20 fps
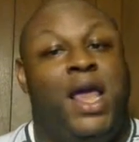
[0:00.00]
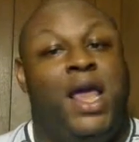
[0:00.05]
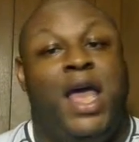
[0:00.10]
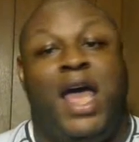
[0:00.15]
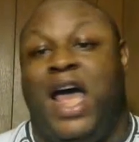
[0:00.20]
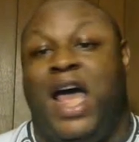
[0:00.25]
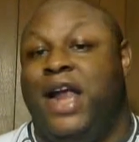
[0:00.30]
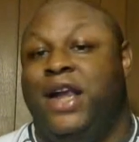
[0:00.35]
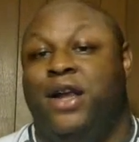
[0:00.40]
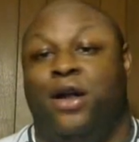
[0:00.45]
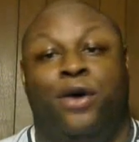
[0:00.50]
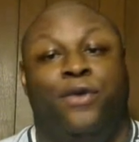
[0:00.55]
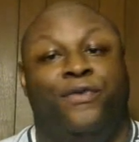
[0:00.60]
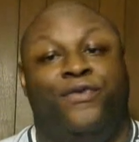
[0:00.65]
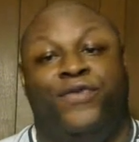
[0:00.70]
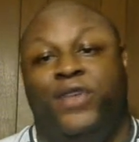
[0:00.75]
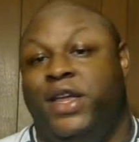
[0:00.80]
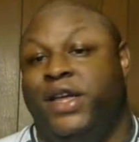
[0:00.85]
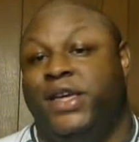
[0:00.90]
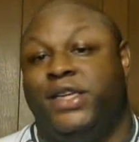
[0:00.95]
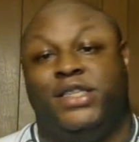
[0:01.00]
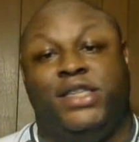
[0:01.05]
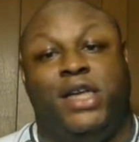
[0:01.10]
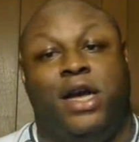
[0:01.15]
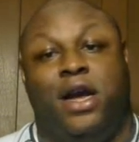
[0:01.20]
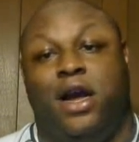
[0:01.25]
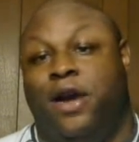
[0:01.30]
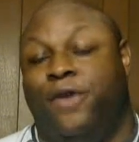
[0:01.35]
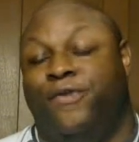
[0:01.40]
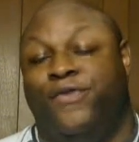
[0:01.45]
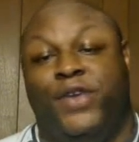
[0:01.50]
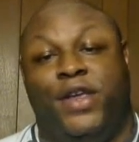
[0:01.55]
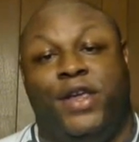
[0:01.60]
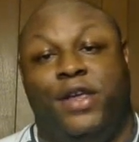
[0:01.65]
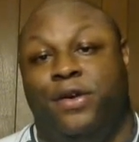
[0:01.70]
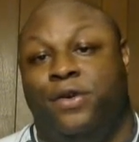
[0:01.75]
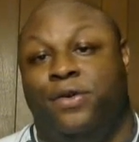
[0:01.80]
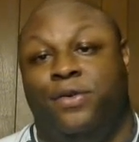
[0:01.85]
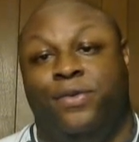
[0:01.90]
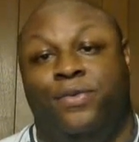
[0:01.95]
I don't feel sorry for
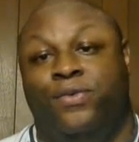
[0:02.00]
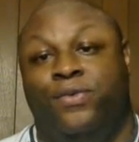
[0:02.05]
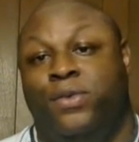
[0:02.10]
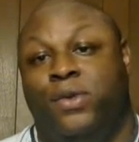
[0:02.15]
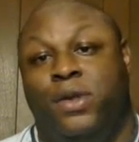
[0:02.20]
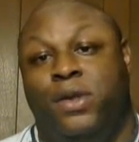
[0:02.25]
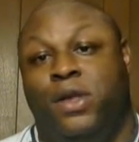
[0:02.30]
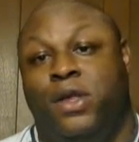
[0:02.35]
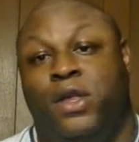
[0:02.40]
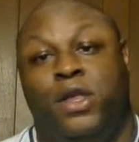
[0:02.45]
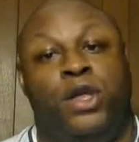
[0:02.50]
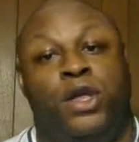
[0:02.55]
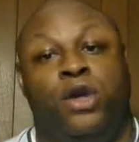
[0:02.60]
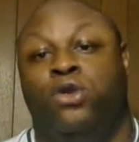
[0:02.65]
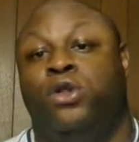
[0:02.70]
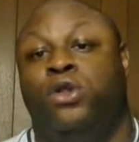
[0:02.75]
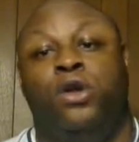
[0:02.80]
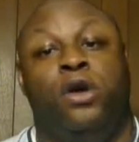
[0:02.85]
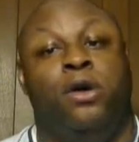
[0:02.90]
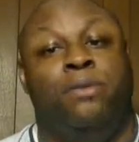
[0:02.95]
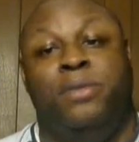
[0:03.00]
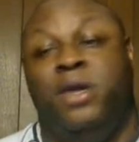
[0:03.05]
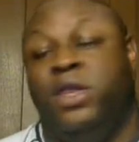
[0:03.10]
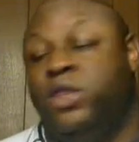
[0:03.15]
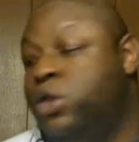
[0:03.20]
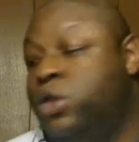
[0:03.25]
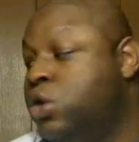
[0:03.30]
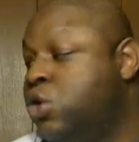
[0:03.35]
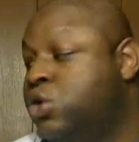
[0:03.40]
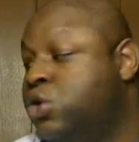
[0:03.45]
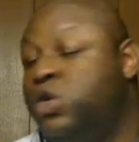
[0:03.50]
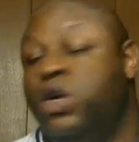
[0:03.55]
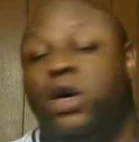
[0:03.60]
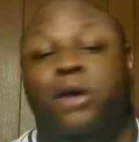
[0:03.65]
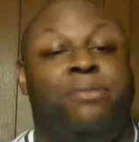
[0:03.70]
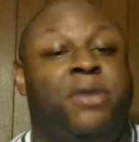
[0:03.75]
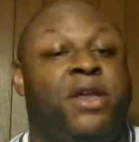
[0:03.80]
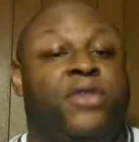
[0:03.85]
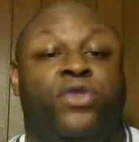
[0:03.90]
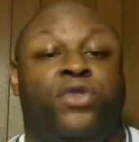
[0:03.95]
you. You took me
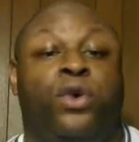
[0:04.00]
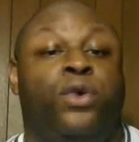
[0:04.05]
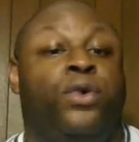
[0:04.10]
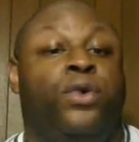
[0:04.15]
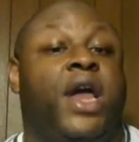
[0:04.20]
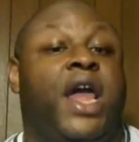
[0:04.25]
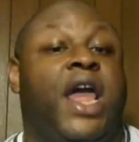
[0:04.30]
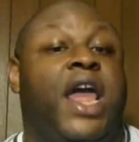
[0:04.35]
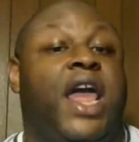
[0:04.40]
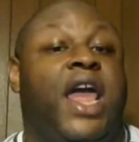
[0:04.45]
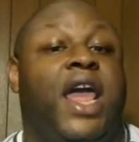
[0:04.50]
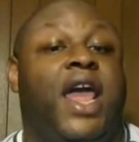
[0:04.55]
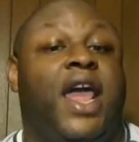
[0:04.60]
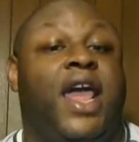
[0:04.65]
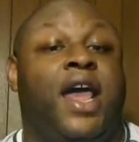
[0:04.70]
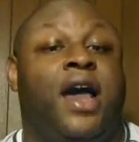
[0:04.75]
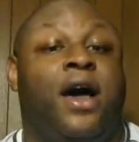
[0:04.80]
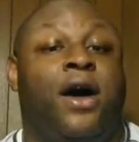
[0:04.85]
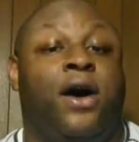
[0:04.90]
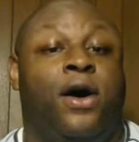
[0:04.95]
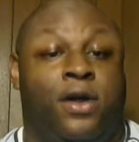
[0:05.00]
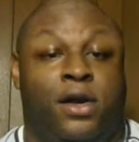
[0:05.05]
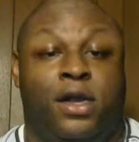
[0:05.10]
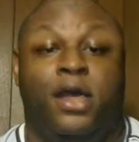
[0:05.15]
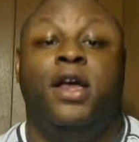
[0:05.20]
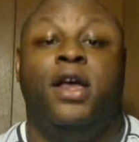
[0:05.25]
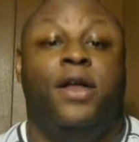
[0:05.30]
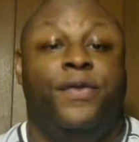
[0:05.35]
through hell,